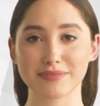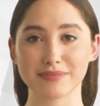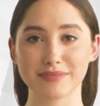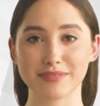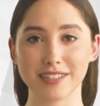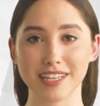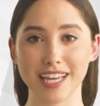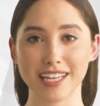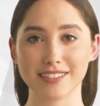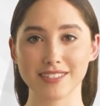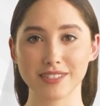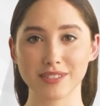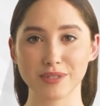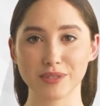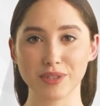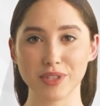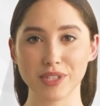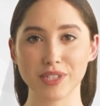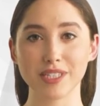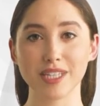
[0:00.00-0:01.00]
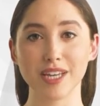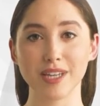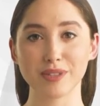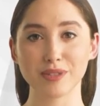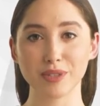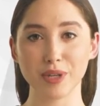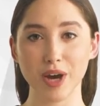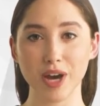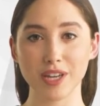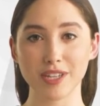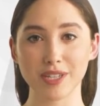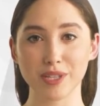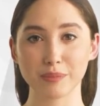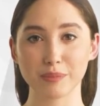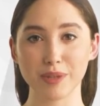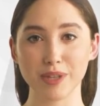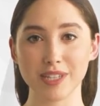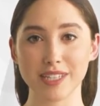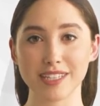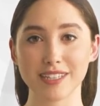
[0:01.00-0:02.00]
These include a longer
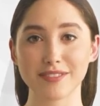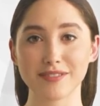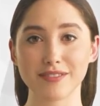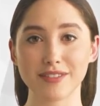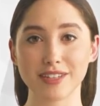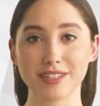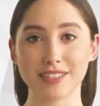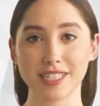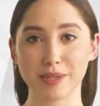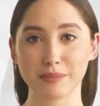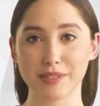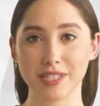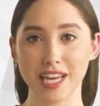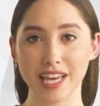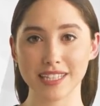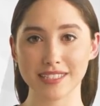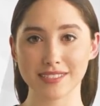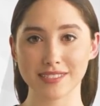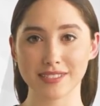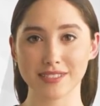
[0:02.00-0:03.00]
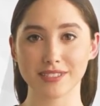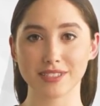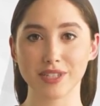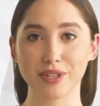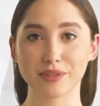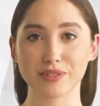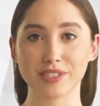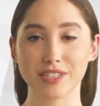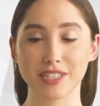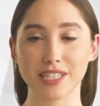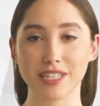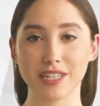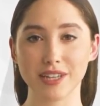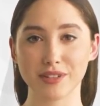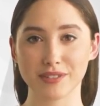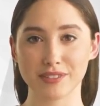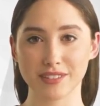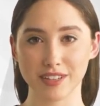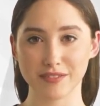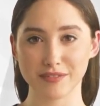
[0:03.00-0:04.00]
burden for subjects due to the
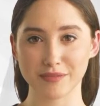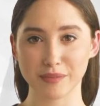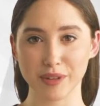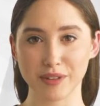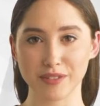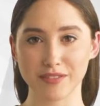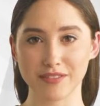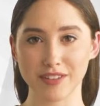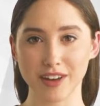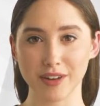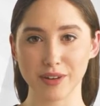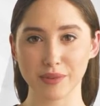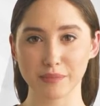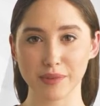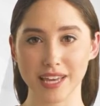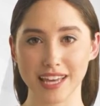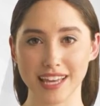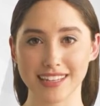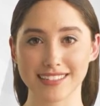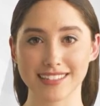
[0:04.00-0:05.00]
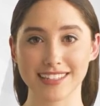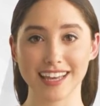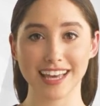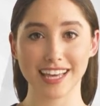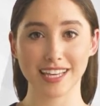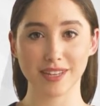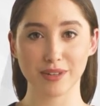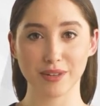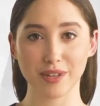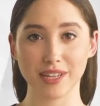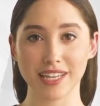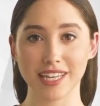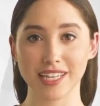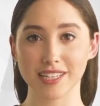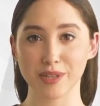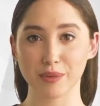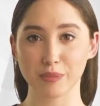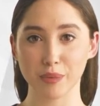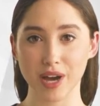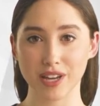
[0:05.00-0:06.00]
use of both therapies,
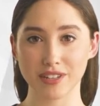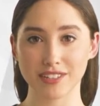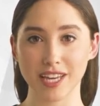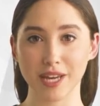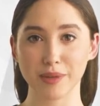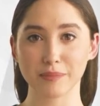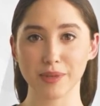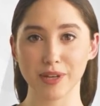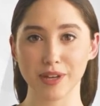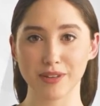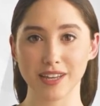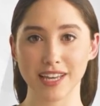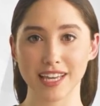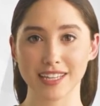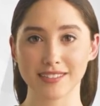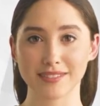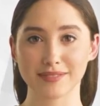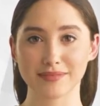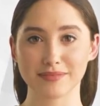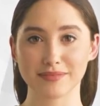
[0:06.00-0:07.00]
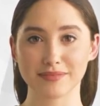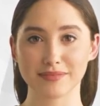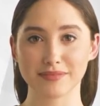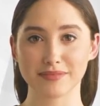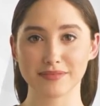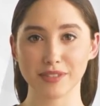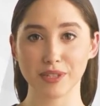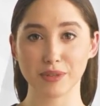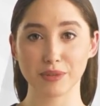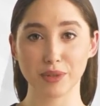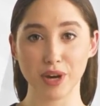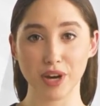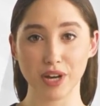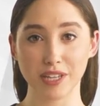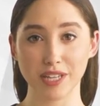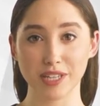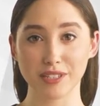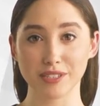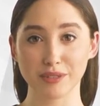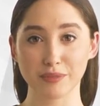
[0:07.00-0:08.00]
including the washout period, the
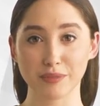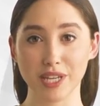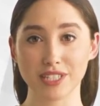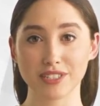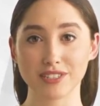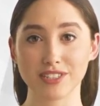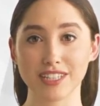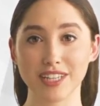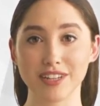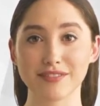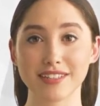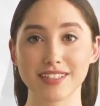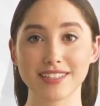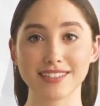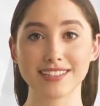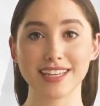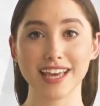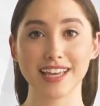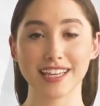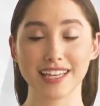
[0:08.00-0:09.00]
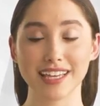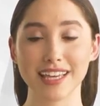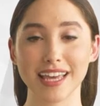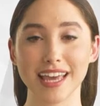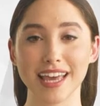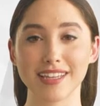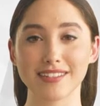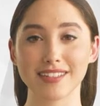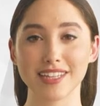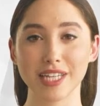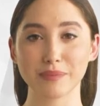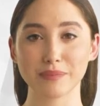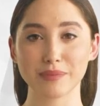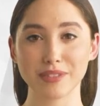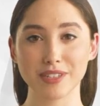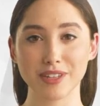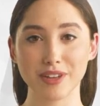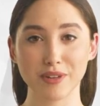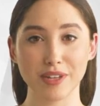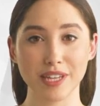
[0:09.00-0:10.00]
longer duration of the study and the
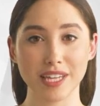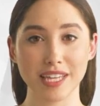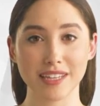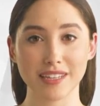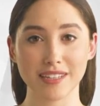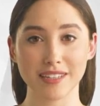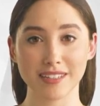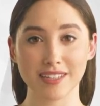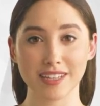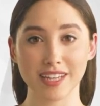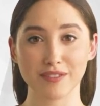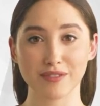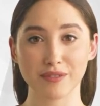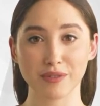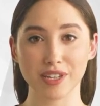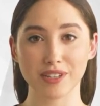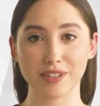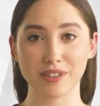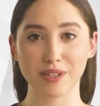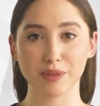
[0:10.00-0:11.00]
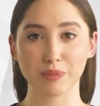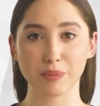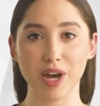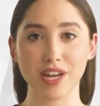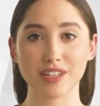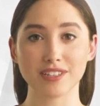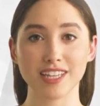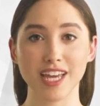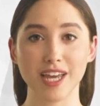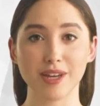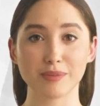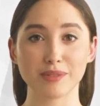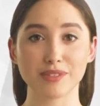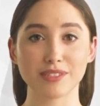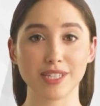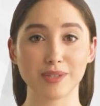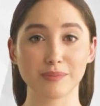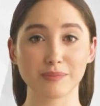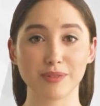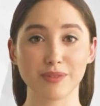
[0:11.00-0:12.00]
obscurity of whether the washout
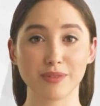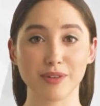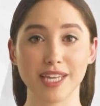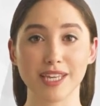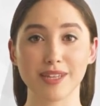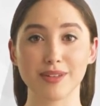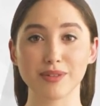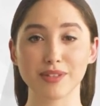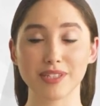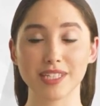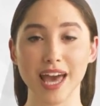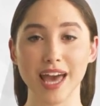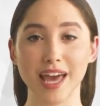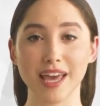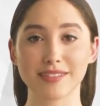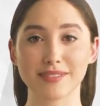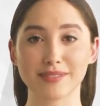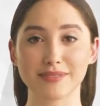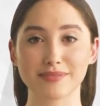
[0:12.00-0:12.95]
was complete or not.